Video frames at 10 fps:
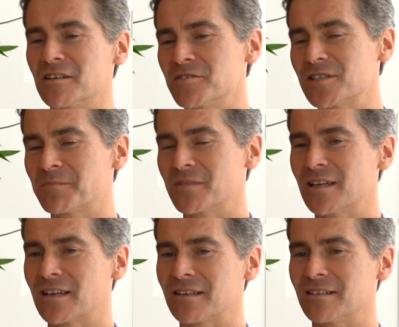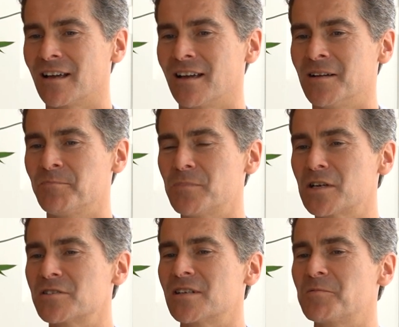know something, and
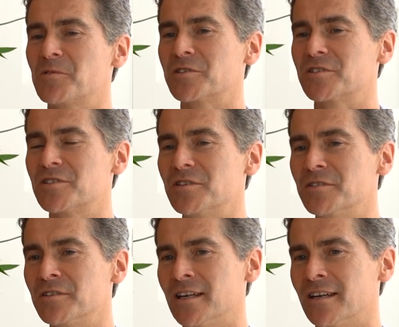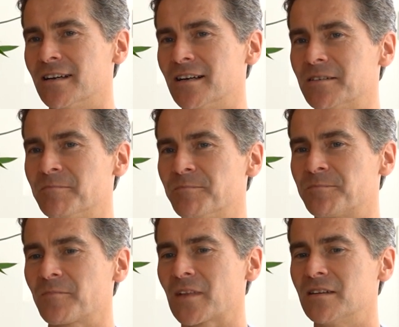because they want to
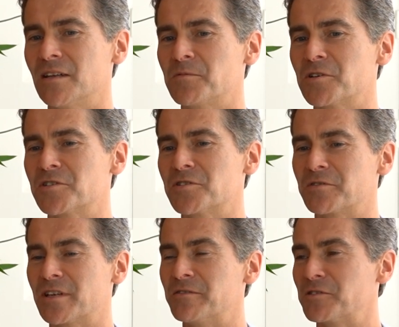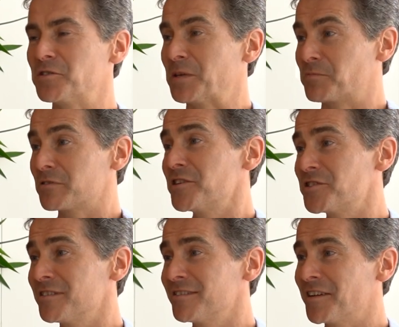sort of give a good
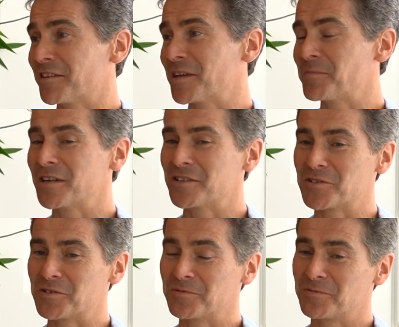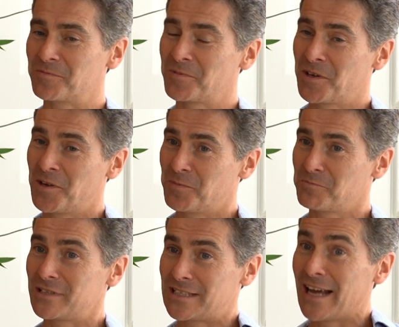impression, they might sort of
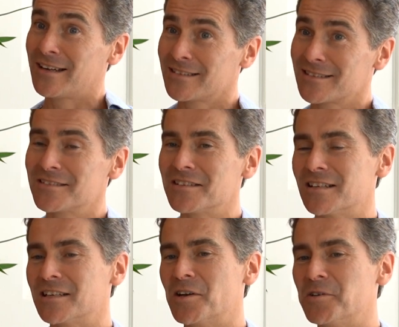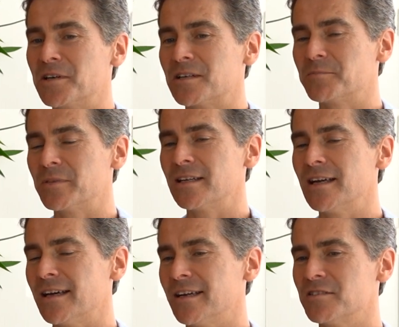pretend that they know it. But
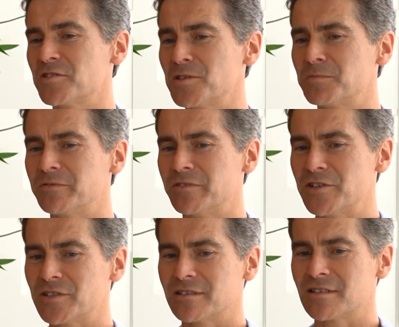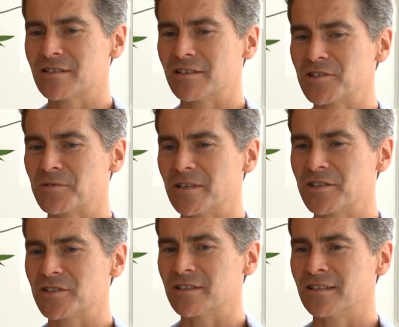yeah, in a supervision
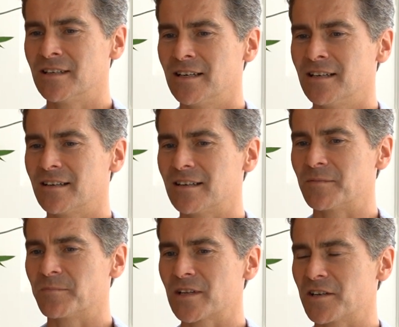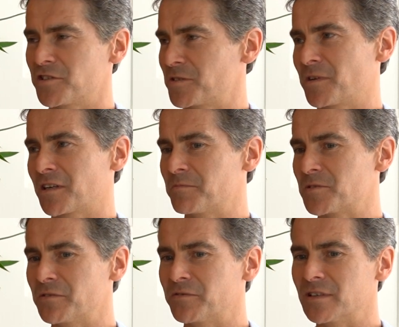situation, that just becomes
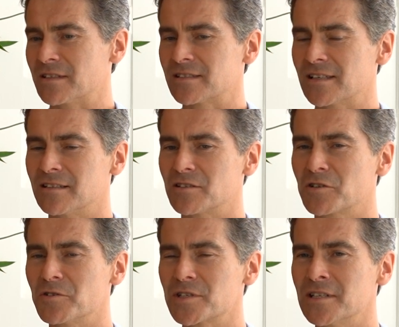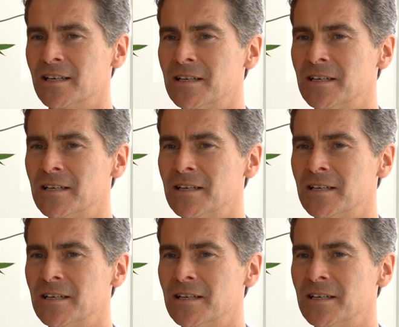obvious. And of course,